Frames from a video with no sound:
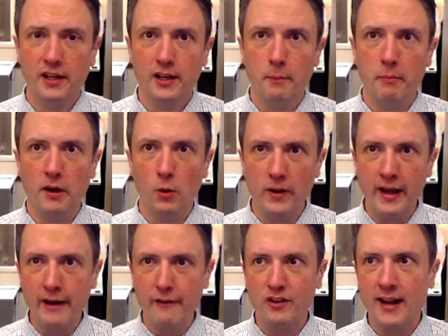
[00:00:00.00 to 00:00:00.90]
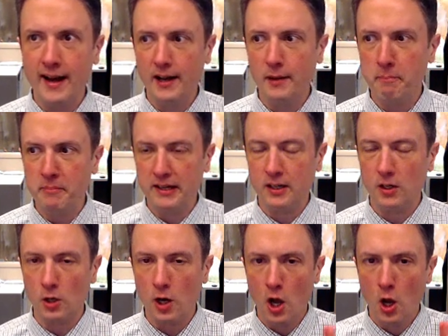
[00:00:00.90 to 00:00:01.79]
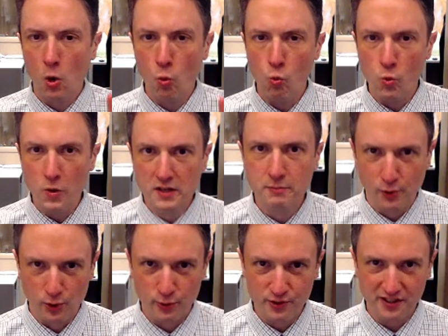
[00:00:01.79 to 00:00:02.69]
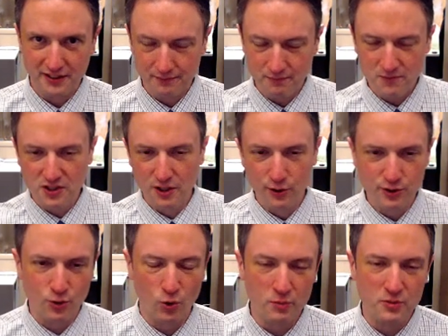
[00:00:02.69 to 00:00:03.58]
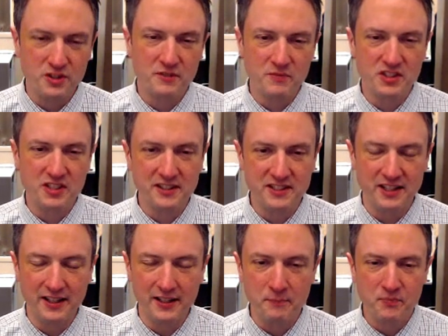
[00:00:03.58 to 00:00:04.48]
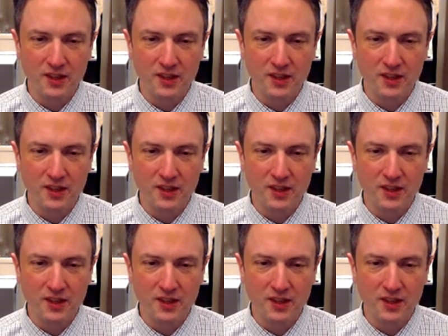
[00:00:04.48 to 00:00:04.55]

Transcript: but we haven't had bigger wind producing snowstorms since then.